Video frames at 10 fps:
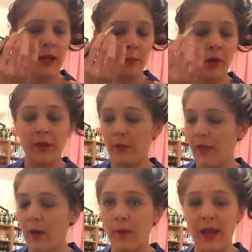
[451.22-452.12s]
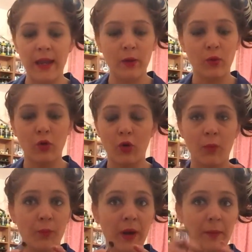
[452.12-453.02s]
and apply them that way
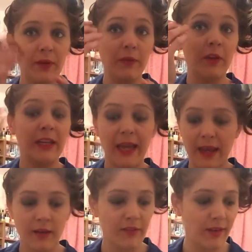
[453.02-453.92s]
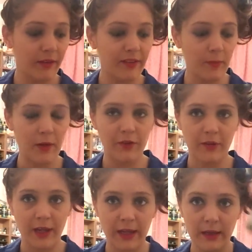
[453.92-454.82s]
or perhaps even again very similar
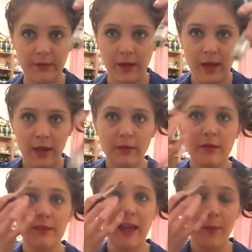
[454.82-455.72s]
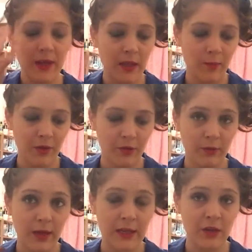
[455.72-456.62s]
to these just dab it in the
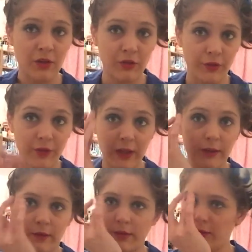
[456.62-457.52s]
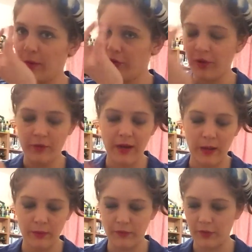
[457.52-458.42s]
middle and then use your fingers to smudge it
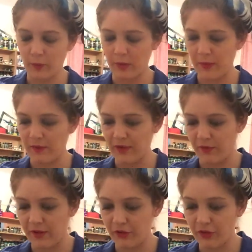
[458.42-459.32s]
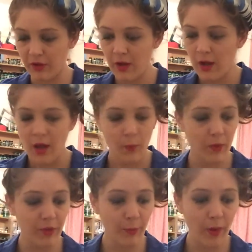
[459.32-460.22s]
around if you want a bit of definition
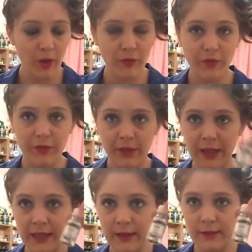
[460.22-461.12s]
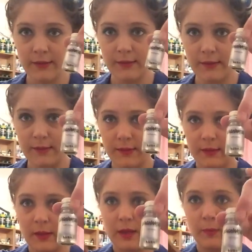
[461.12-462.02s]
with both of these
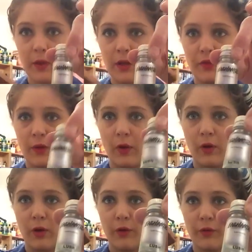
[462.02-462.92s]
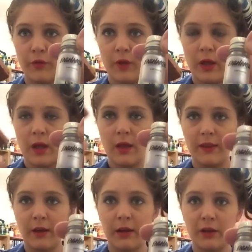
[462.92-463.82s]
both of
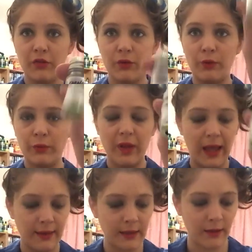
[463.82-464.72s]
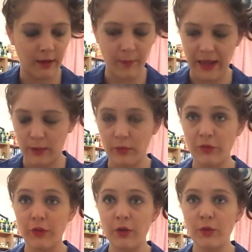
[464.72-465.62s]
the eye jewels and the eye
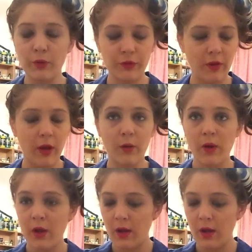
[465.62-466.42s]
powders you can also